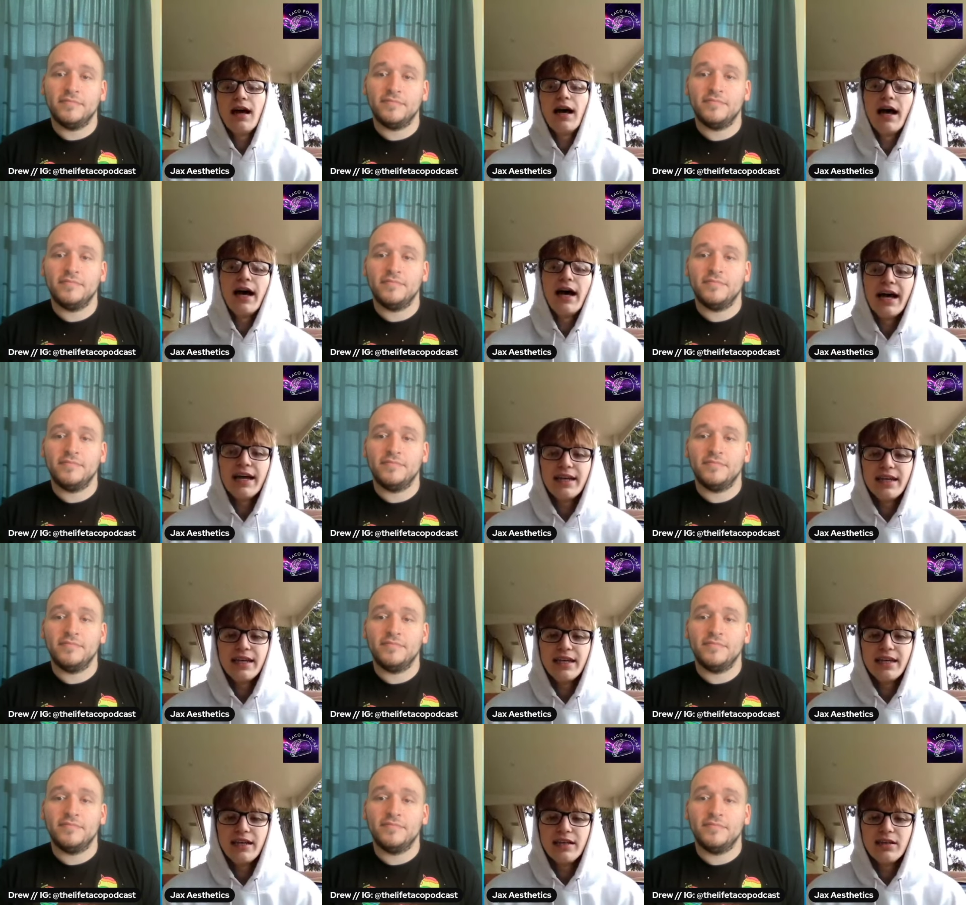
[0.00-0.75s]
Speaker 1: I had to
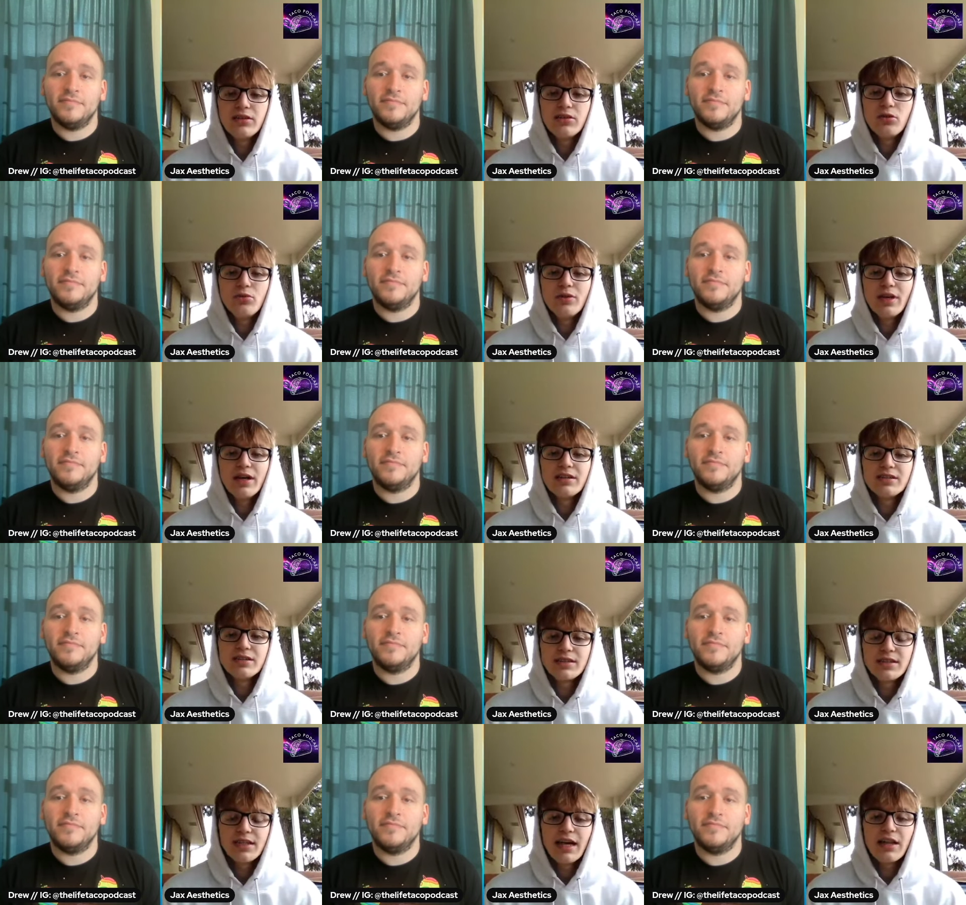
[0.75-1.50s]
eat two
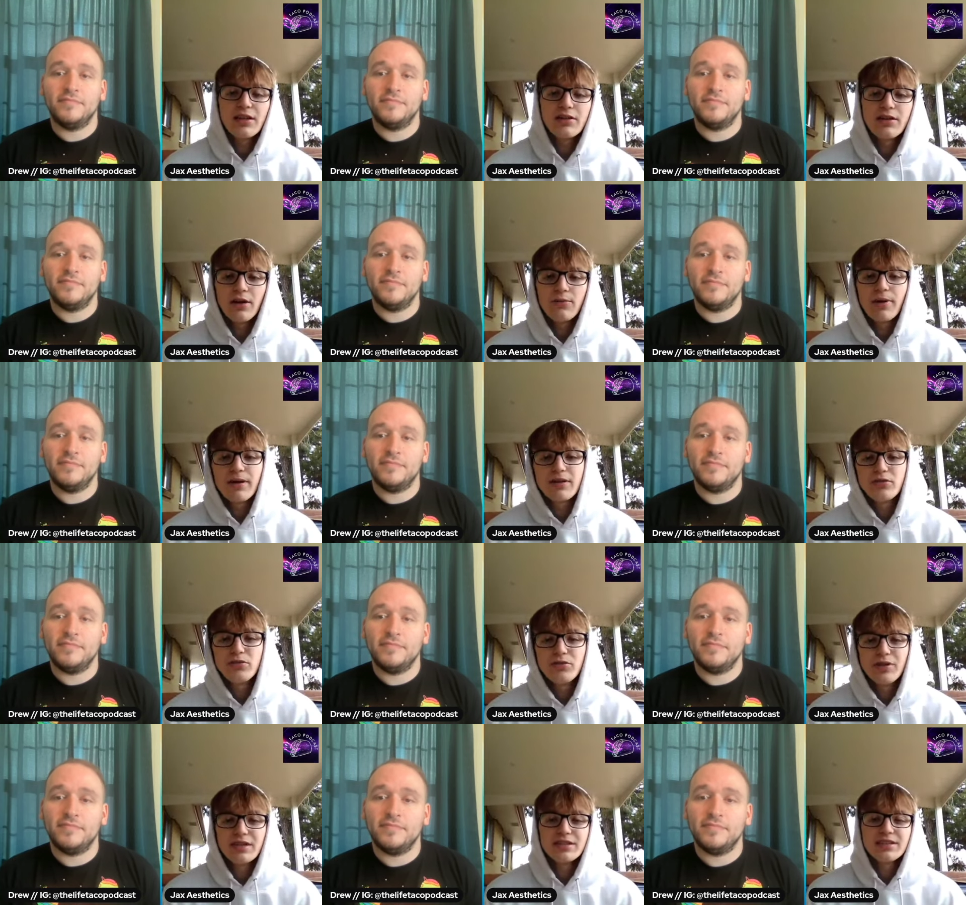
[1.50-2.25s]
thousand calories, around
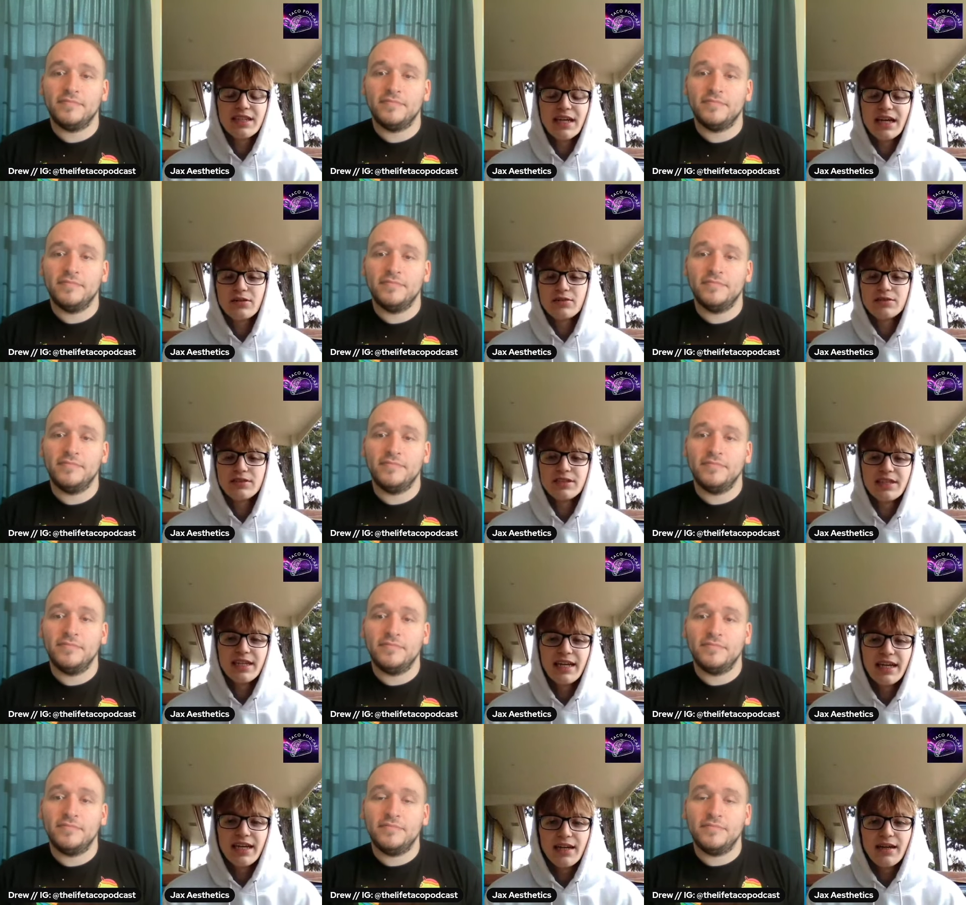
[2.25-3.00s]
two thousand calories a
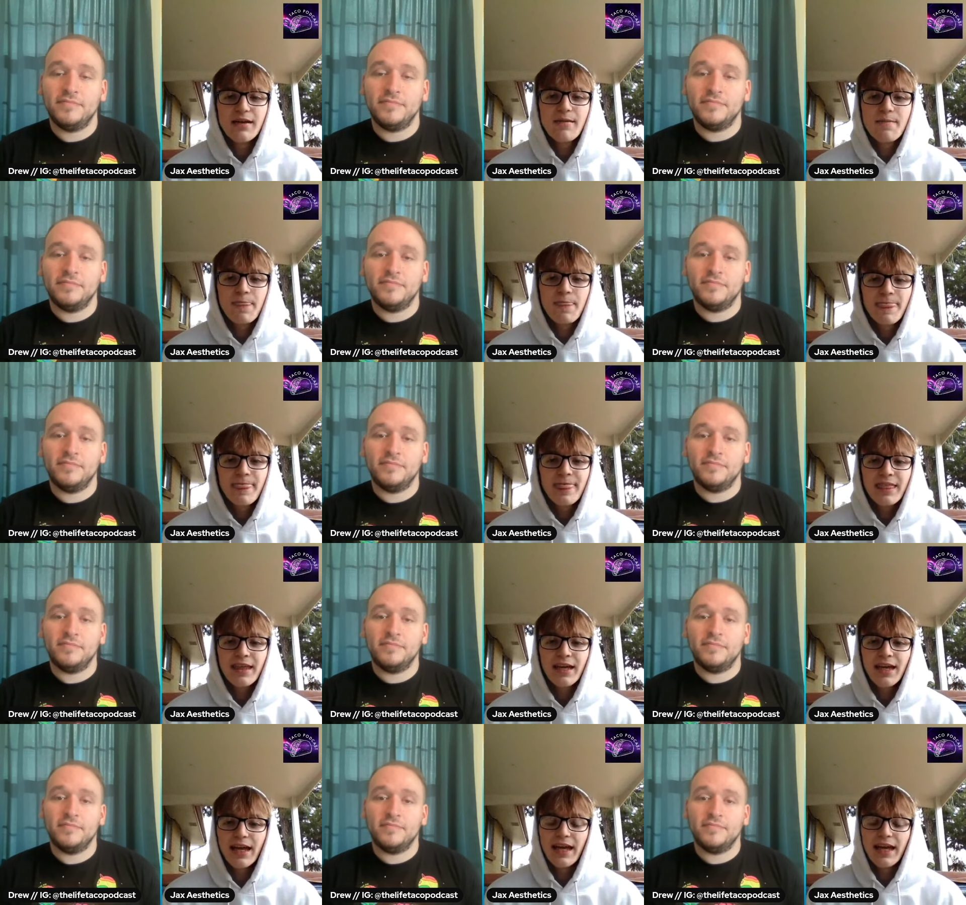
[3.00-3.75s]
day,
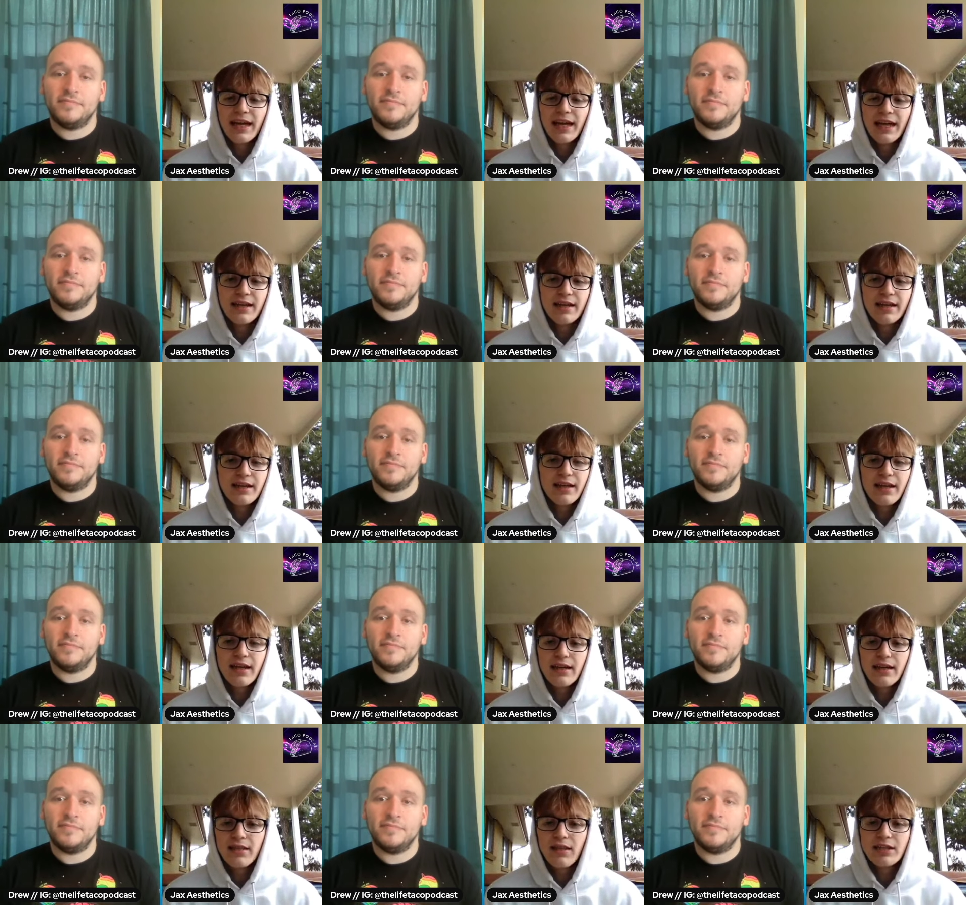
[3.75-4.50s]
and
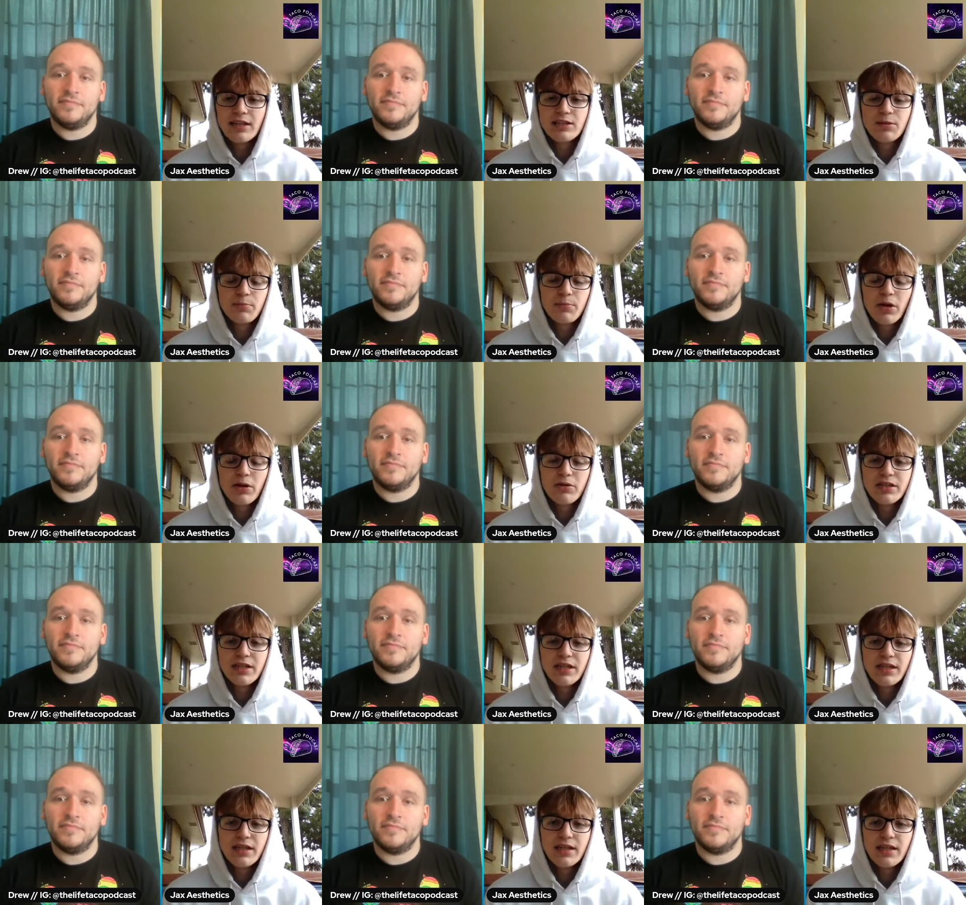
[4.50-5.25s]
lots of
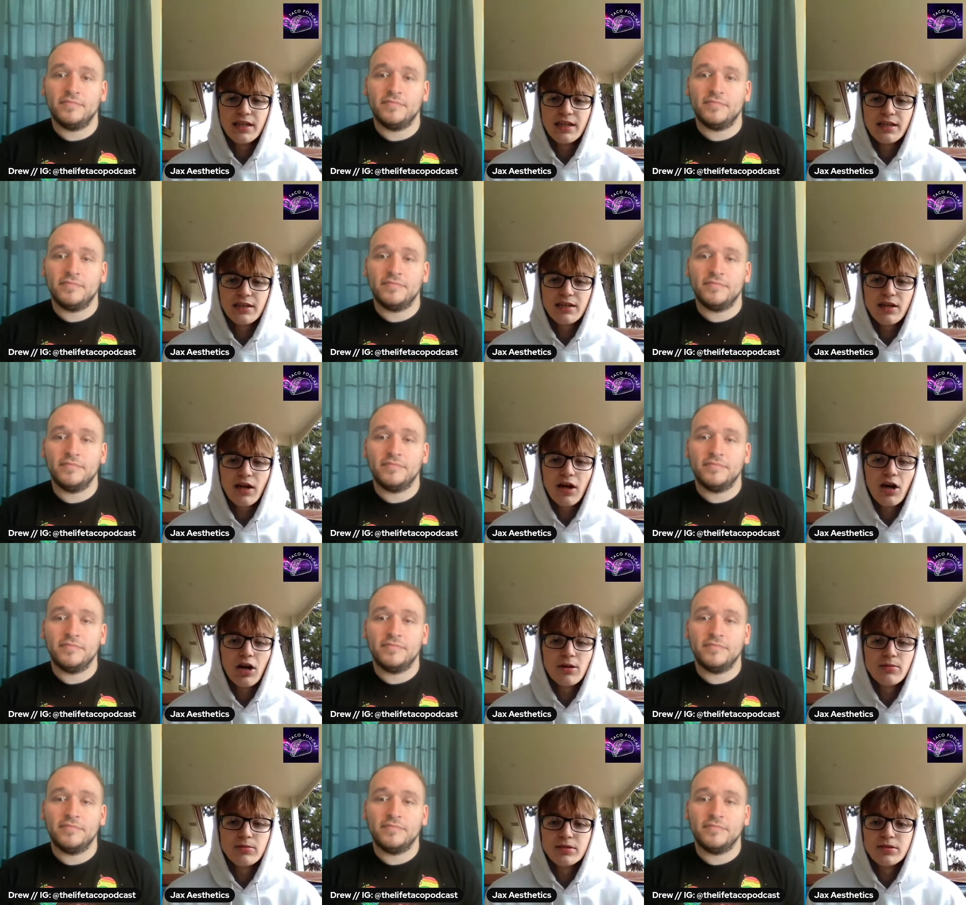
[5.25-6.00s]
protein and
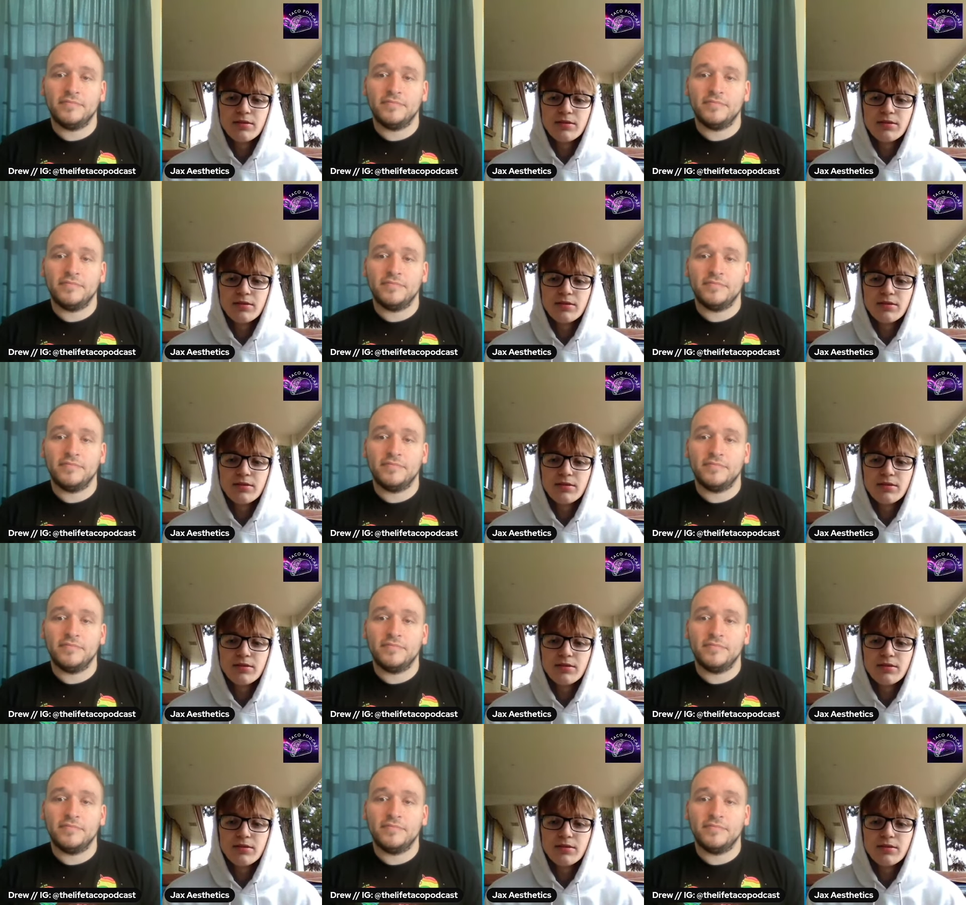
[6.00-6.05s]
carbs.